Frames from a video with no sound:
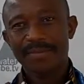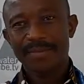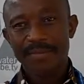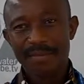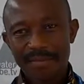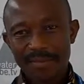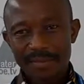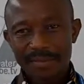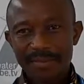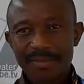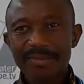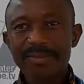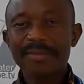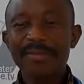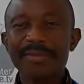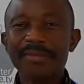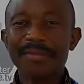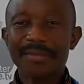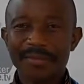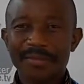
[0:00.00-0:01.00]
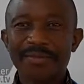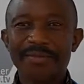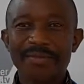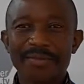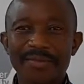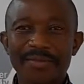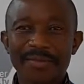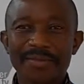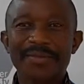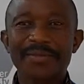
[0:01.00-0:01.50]
Thank you very much for
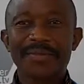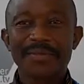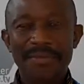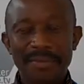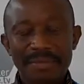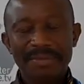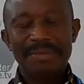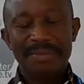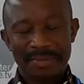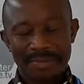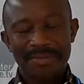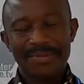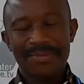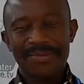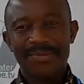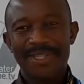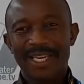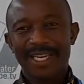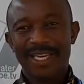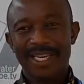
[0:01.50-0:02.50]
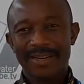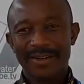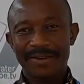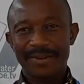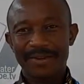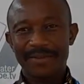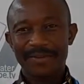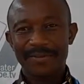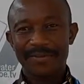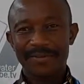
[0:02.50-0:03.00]
sharing with us today. It's good to
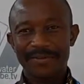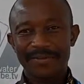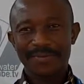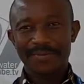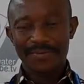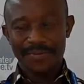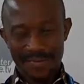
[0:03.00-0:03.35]
hear from you.